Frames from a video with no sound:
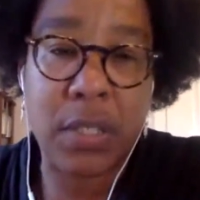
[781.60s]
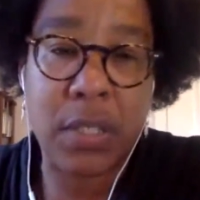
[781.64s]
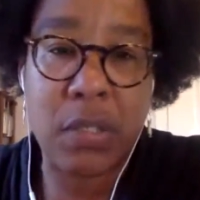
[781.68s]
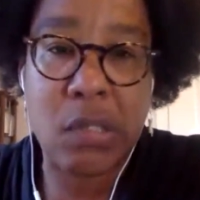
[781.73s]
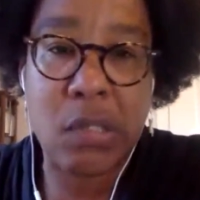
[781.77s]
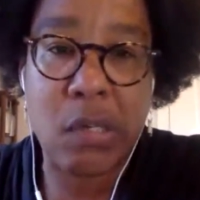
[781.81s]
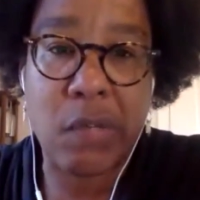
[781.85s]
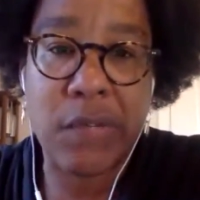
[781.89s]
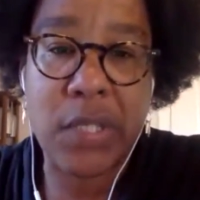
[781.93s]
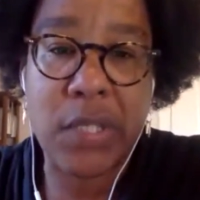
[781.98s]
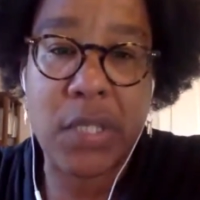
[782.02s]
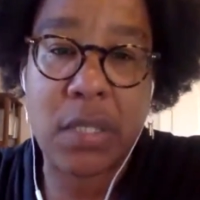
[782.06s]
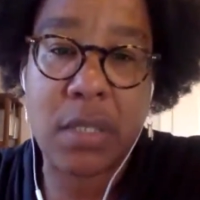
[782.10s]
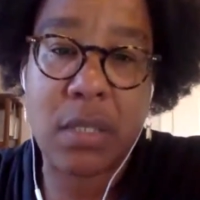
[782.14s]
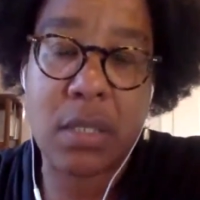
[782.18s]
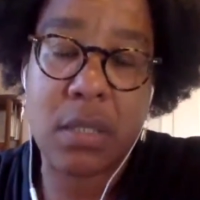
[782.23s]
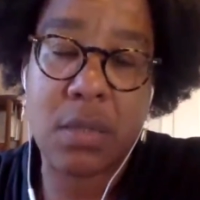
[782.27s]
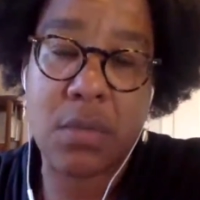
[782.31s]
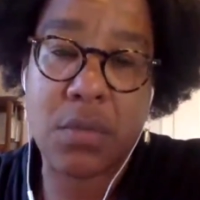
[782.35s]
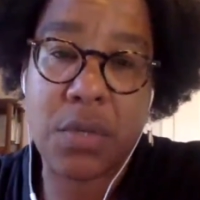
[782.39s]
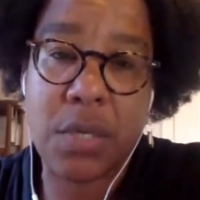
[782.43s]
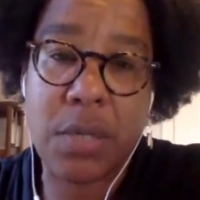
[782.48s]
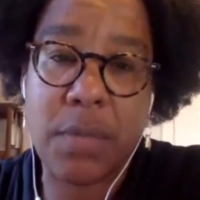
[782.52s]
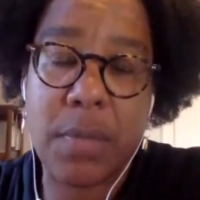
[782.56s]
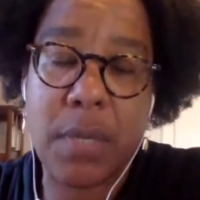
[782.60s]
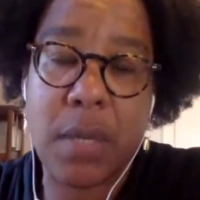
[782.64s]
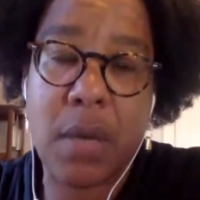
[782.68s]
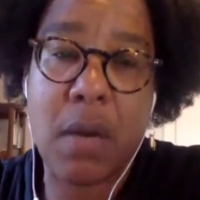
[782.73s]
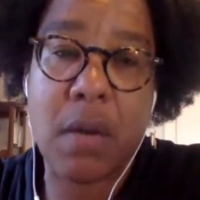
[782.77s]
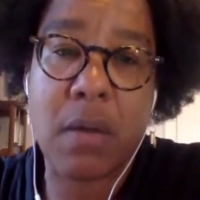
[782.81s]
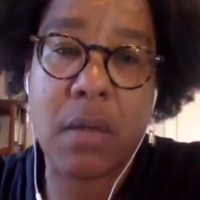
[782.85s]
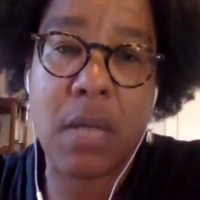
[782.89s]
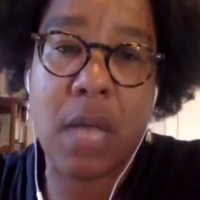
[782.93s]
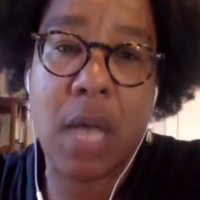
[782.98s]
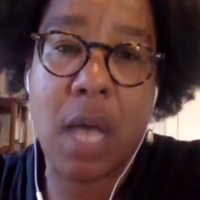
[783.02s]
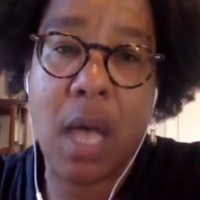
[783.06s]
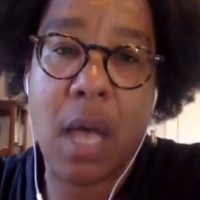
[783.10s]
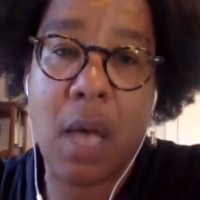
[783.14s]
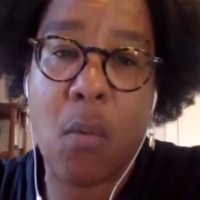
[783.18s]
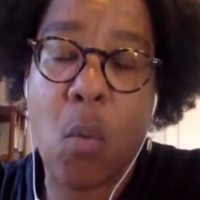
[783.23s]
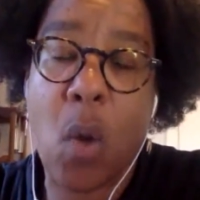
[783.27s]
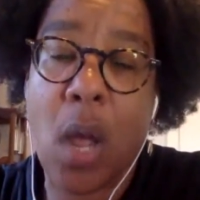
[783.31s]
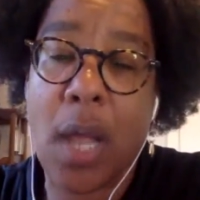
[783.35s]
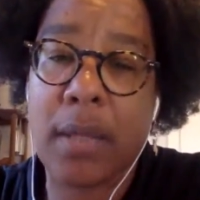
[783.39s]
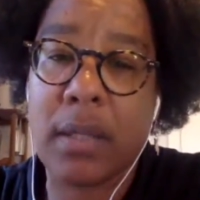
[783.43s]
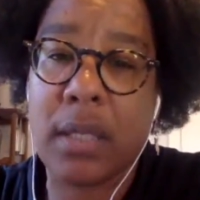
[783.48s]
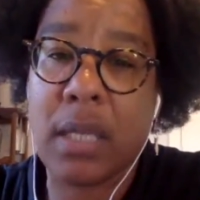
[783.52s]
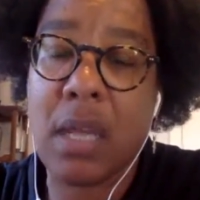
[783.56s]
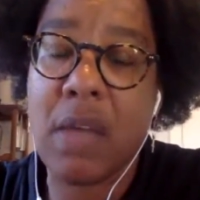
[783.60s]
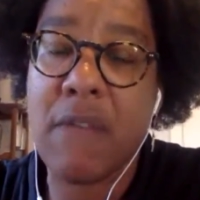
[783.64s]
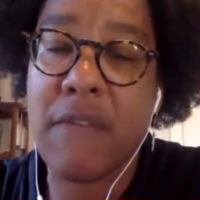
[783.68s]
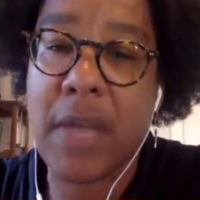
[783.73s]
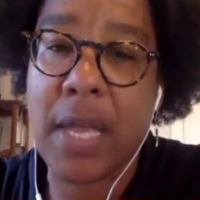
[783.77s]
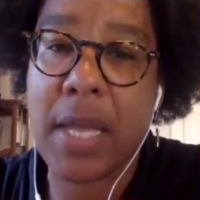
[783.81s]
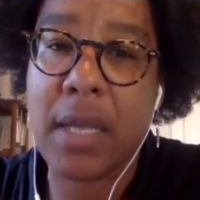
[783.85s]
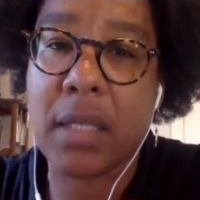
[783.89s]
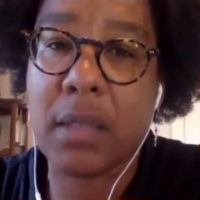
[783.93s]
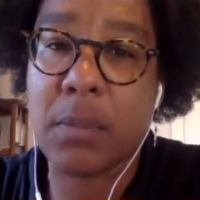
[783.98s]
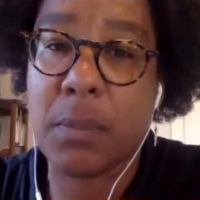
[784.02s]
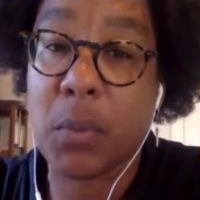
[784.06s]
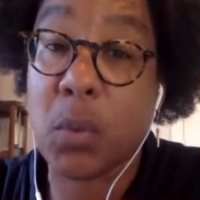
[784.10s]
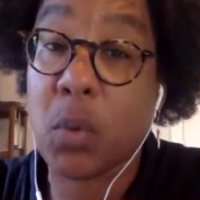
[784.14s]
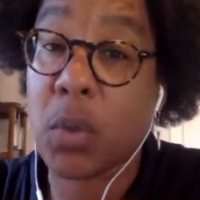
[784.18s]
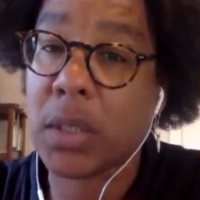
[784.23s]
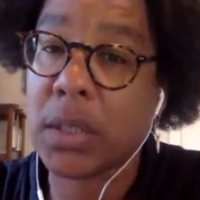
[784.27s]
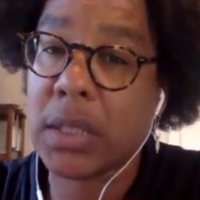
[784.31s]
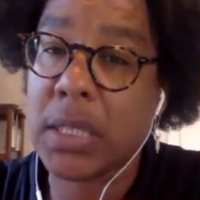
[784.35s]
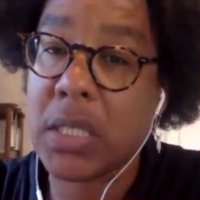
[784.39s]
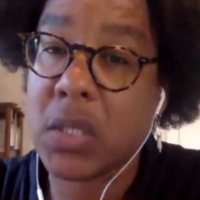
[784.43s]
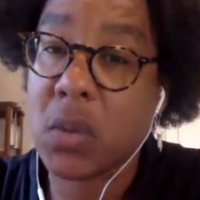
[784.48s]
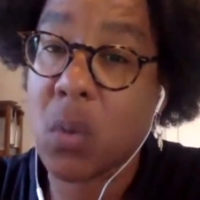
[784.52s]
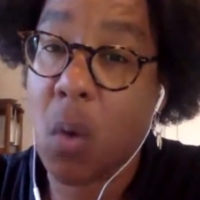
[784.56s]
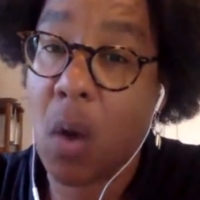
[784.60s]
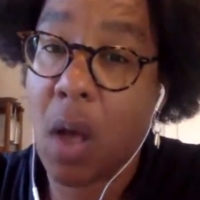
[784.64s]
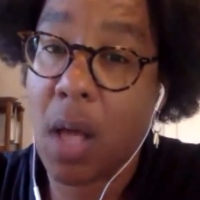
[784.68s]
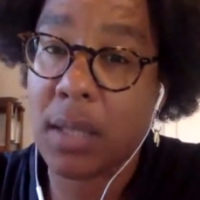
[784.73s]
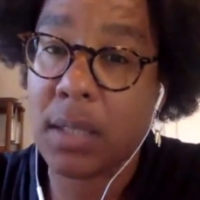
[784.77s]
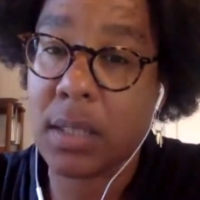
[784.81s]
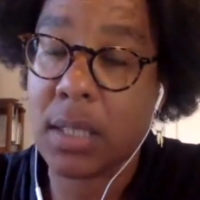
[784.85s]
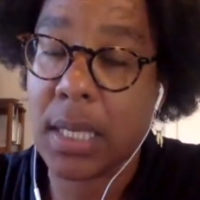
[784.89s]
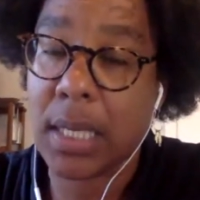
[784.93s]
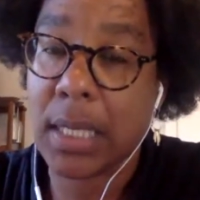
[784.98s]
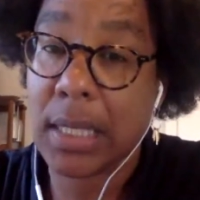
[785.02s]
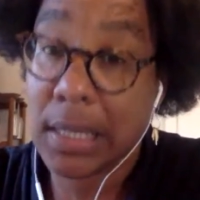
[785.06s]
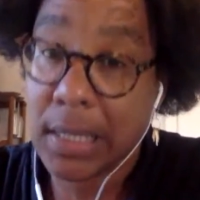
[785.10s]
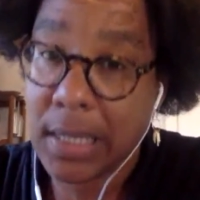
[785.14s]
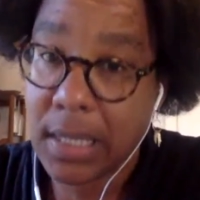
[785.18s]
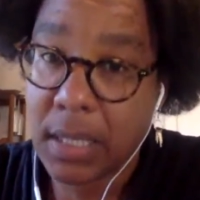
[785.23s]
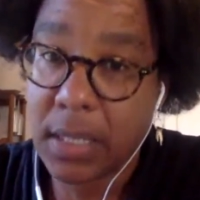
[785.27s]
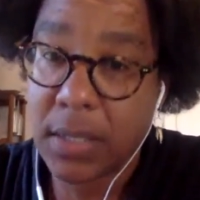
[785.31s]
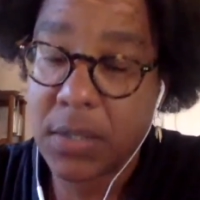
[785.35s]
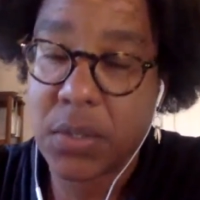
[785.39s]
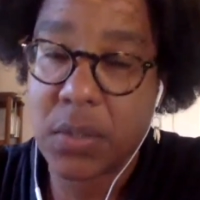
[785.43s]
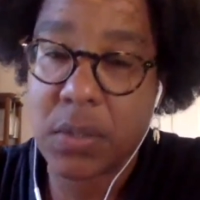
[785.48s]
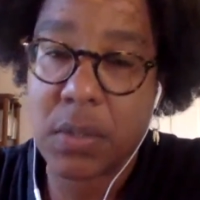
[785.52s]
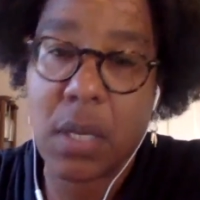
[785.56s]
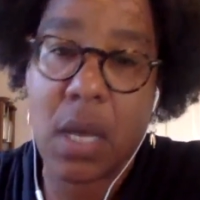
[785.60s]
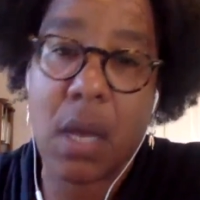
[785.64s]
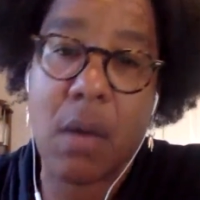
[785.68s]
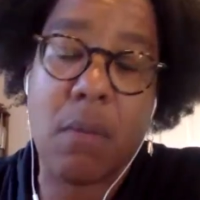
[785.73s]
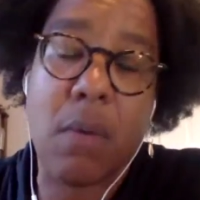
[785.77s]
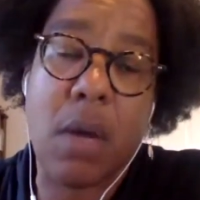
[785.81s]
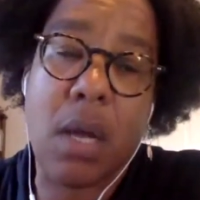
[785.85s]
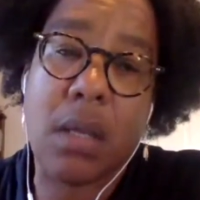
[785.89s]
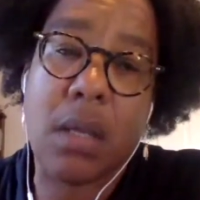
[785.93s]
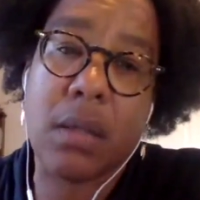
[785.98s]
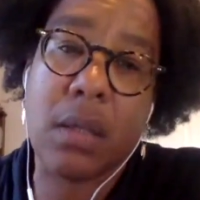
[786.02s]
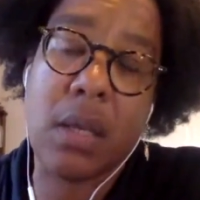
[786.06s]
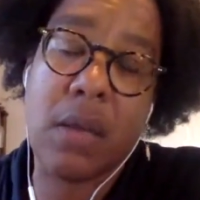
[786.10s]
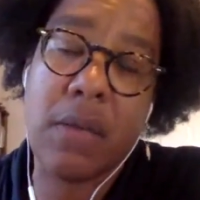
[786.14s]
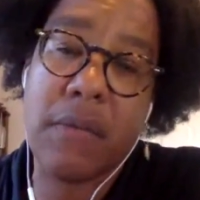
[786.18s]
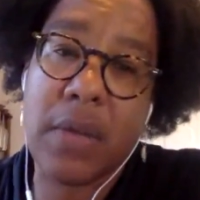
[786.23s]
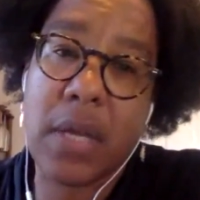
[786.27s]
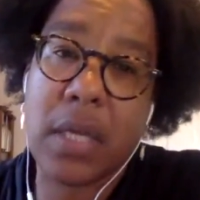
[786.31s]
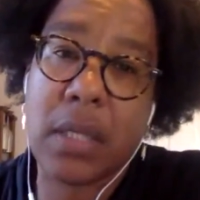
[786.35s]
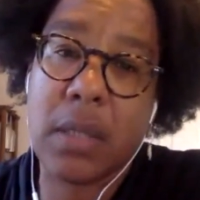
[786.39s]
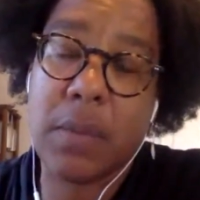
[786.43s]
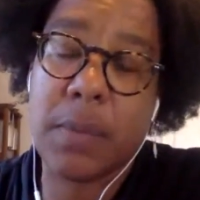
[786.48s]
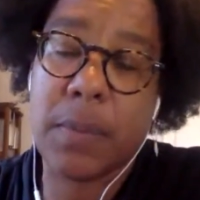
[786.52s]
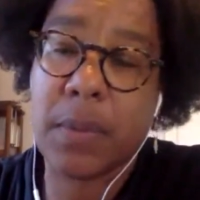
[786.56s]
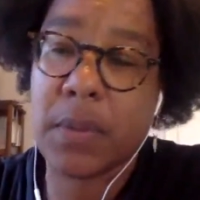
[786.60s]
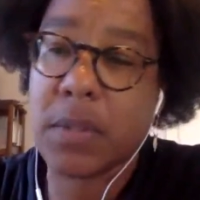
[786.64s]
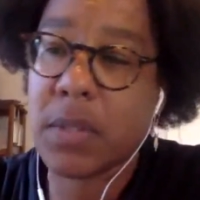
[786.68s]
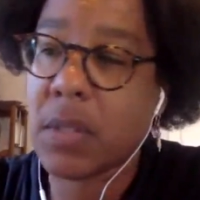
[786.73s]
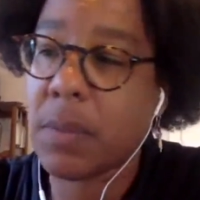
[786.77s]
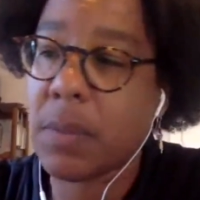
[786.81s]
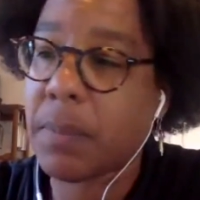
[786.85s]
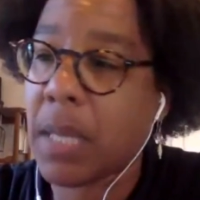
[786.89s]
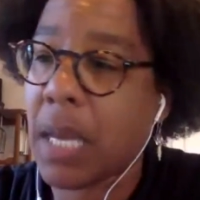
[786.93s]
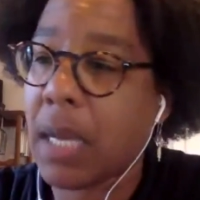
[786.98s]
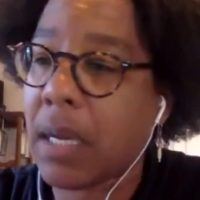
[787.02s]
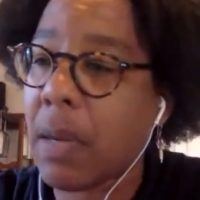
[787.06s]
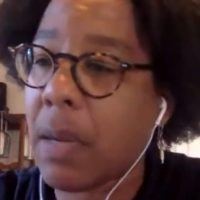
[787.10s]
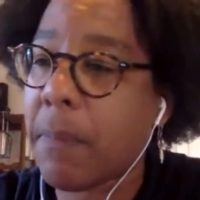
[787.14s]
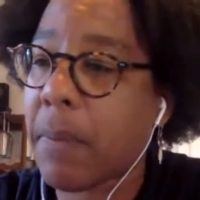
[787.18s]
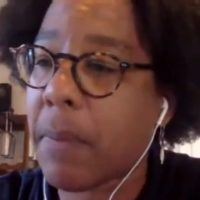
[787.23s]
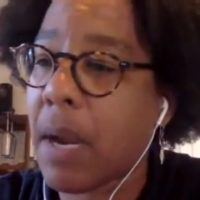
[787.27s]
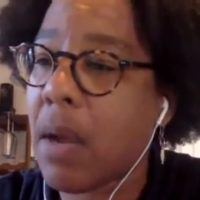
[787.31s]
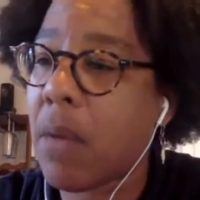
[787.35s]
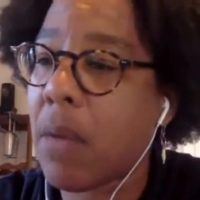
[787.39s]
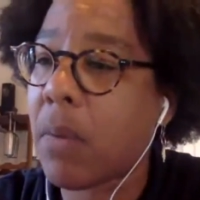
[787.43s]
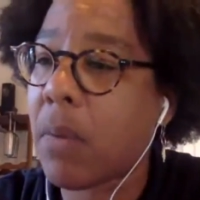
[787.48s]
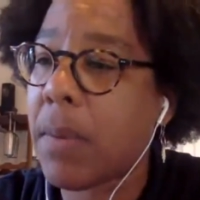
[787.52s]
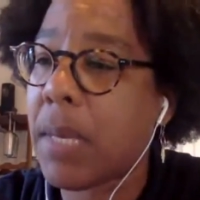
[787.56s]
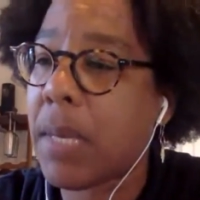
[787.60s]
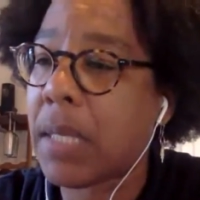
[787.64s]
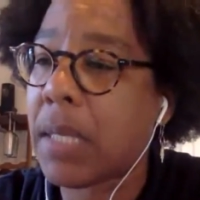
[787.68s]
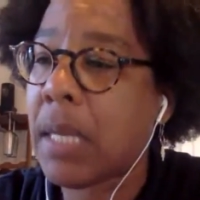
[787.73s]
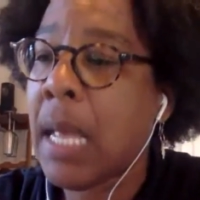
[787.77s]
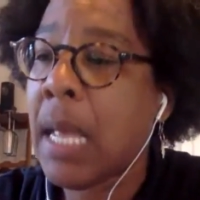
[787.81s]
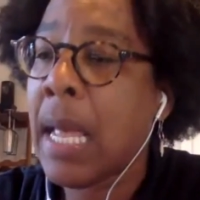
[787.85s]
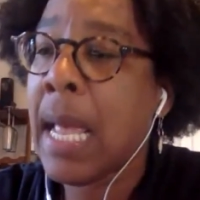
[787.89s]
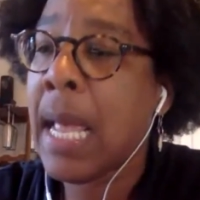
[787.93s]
services and treatment are not widely available, or at least quality clinics are not widely available to Black and brown women.